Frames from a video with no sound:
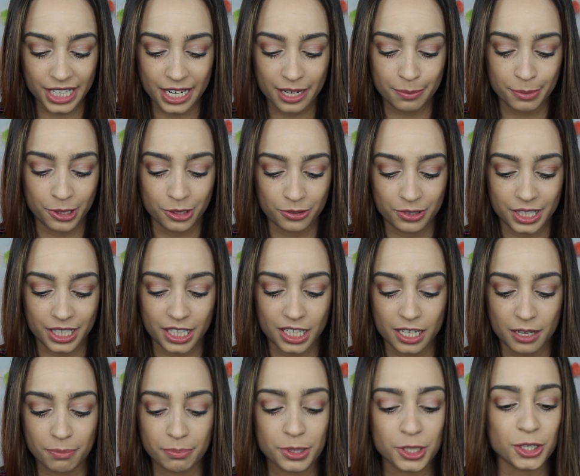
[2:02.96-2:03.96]
Aid
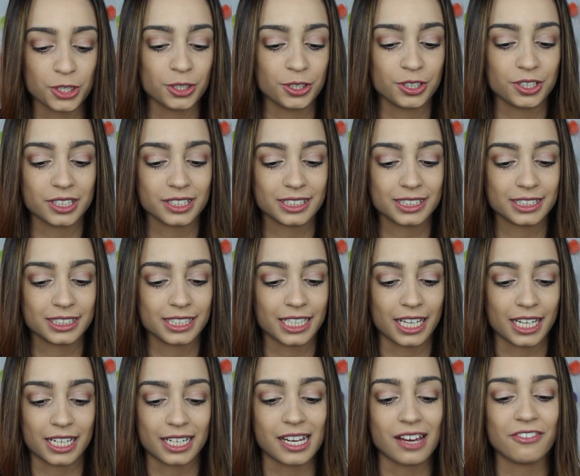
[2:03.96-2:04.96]
Beauty Pure
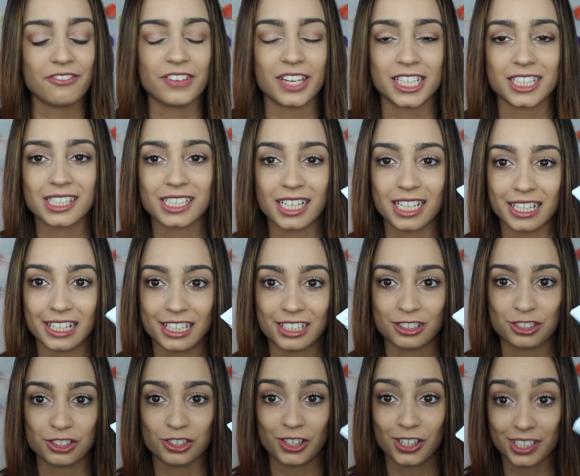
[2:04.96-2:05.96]
Skin Face
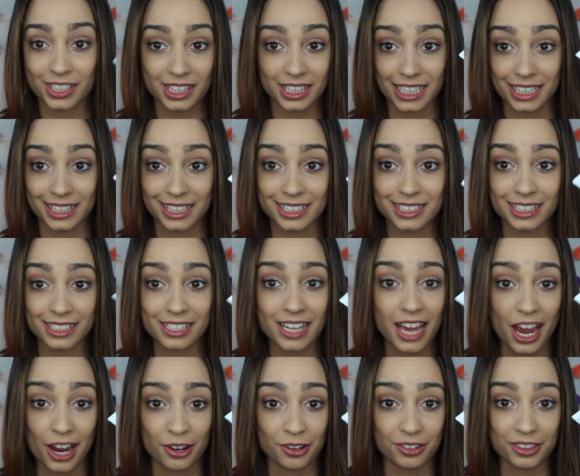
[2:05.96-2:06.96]
Cleanser. Like this
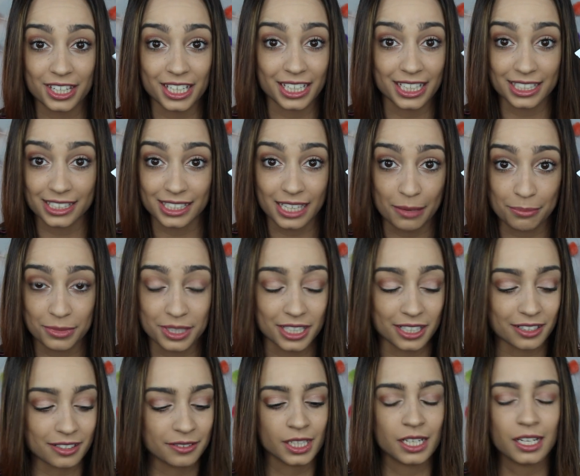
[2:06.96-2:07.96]
entire thing is
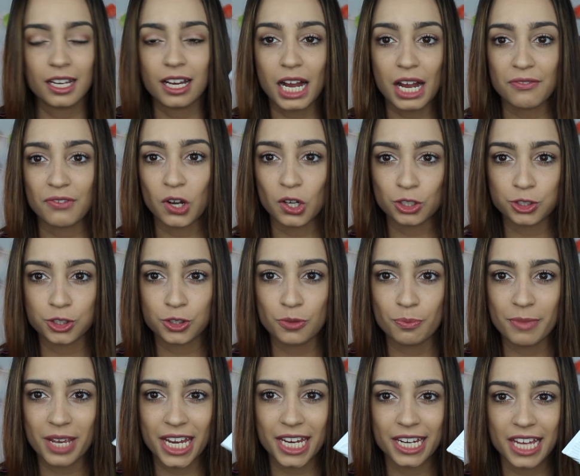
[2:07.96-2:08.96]
empty. I've
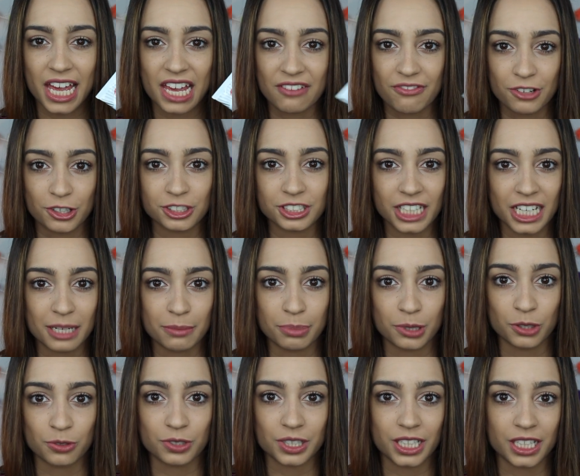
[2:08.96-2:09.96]
also made a First Aid
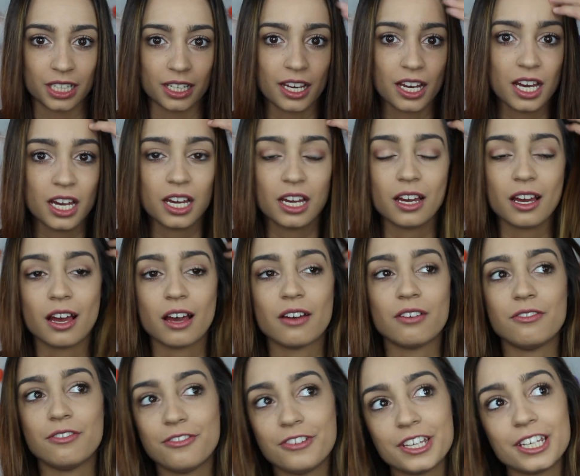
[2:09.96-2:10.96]
Beauty
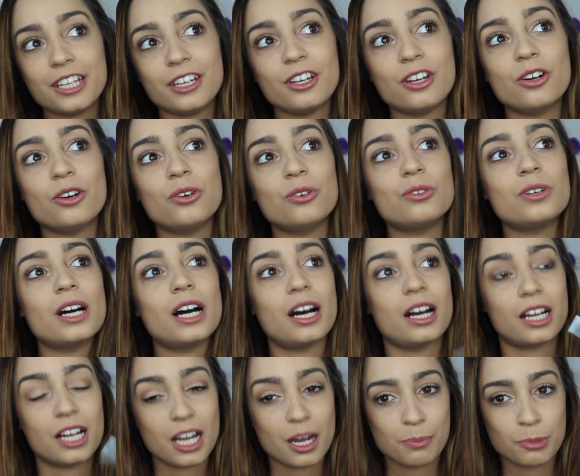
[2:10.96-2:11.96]
video
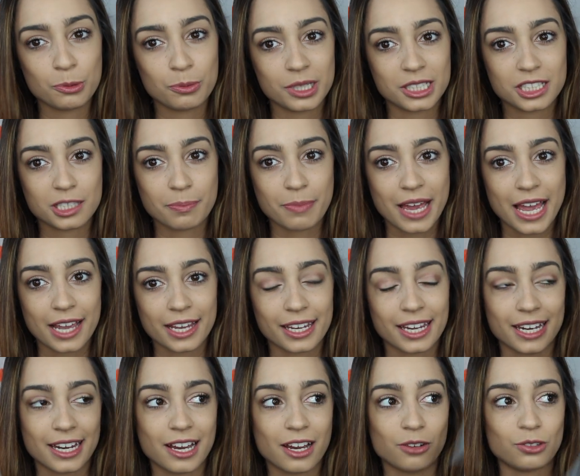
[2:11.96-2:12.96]
a couple months
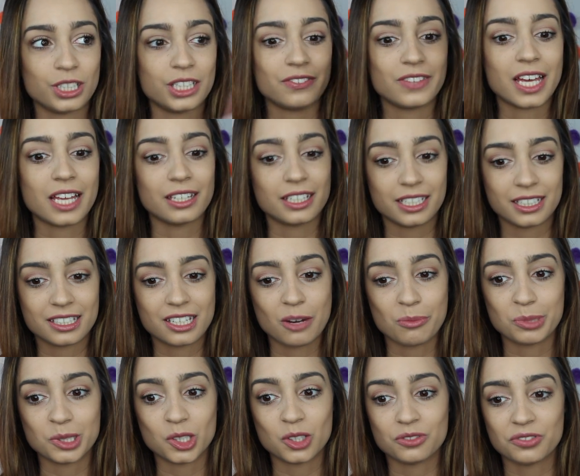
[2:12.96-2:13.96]
back and I'll leave that link
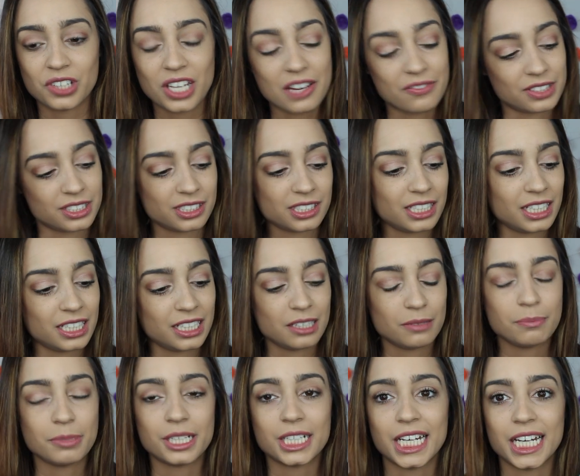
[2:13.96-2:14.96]
down below if you haven't seen
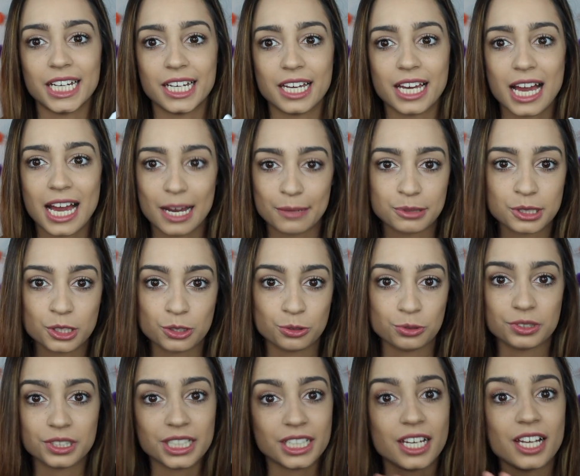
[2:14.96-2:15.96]
it, but I
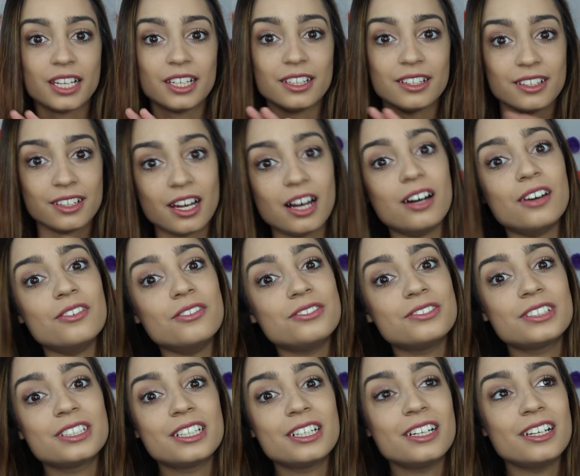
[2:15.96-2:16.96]
absolutely
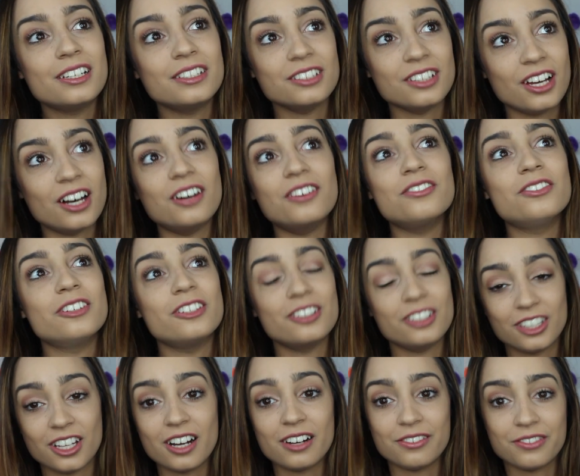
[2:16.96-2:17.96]
love,
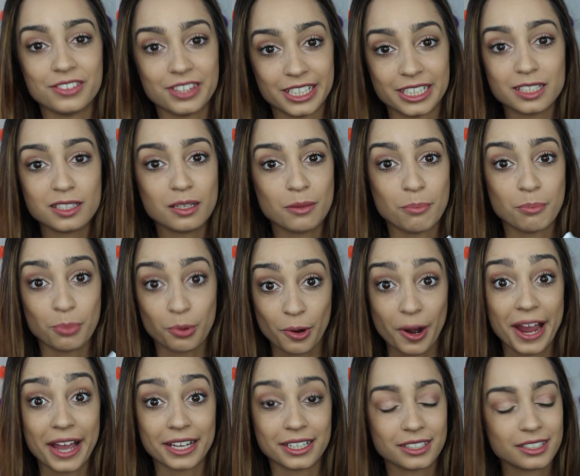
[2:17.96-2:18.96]
love, love this
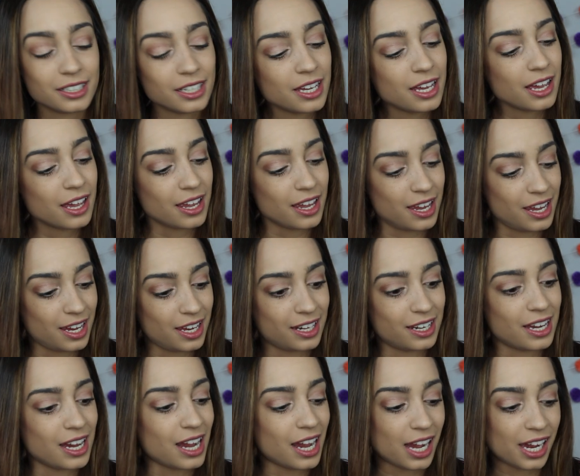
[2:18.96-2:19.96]
brand.
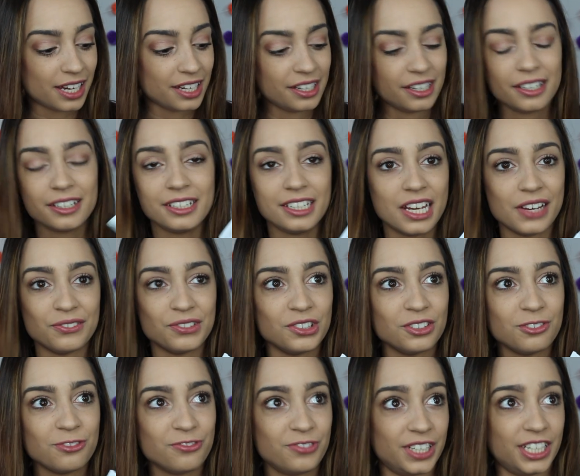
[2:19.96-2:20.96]
And I
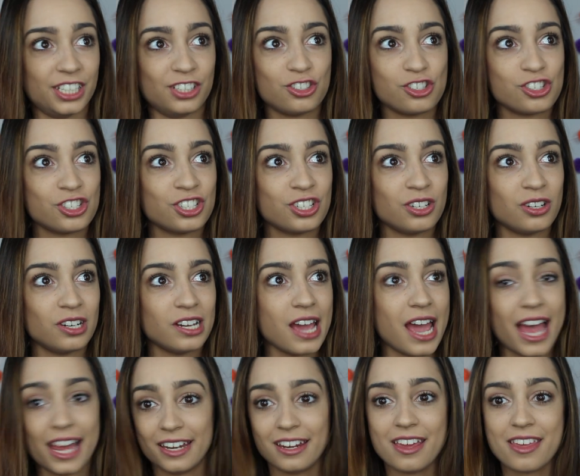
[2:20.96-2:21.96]
never finish
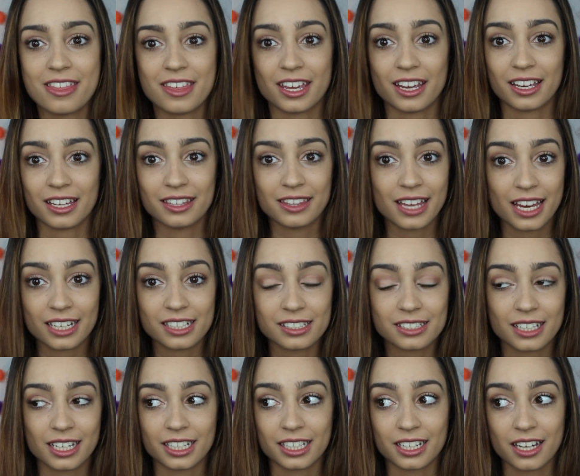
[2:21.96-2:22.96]
anything. That
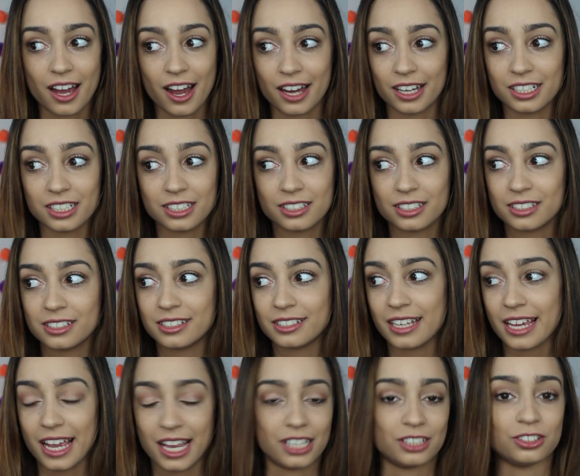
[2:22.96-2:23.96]
is like an honest
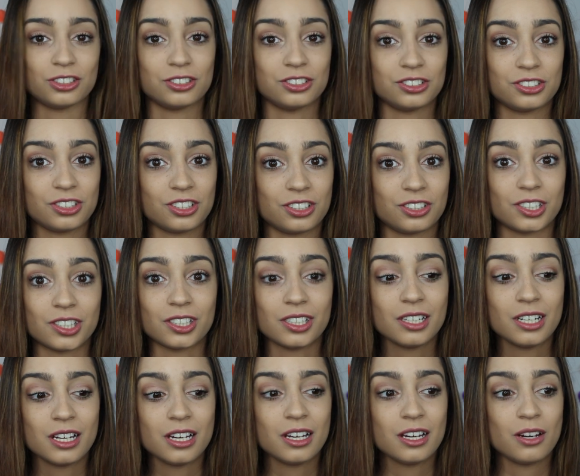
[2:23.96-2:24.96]
answer to
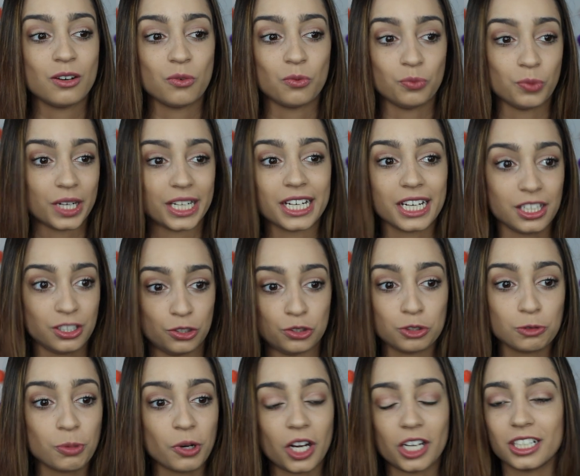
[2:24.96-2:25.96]
when I
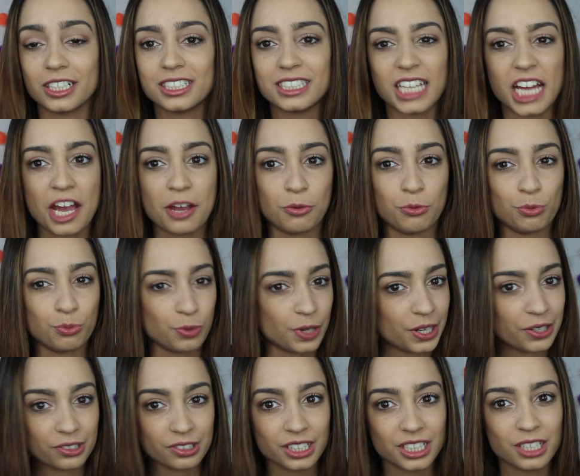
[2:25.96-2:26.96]
use products, I
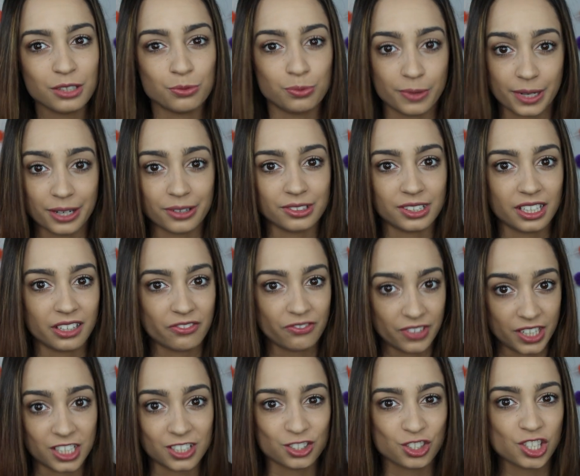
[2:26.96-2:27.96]
rarely, rarely
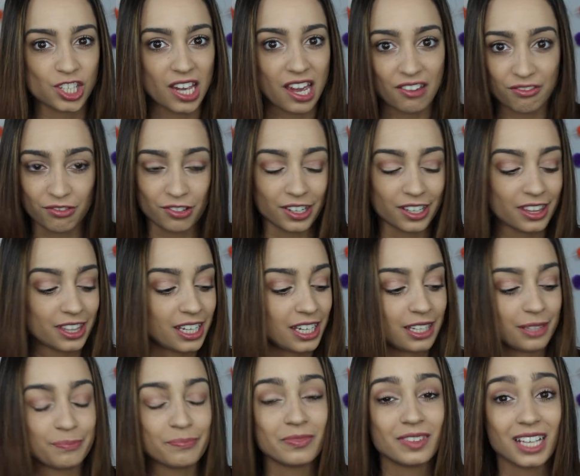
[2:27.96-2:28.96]
finish
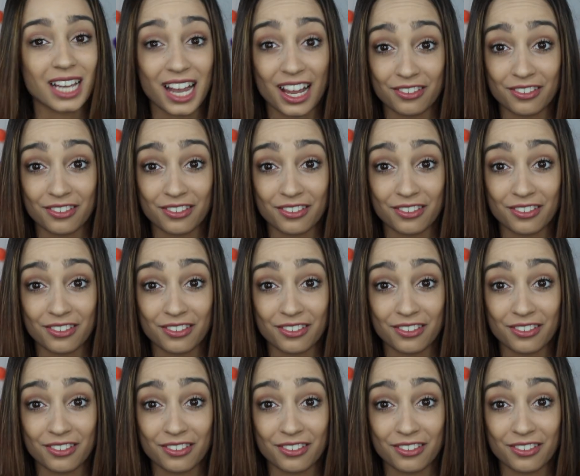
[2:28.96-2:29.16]
everything.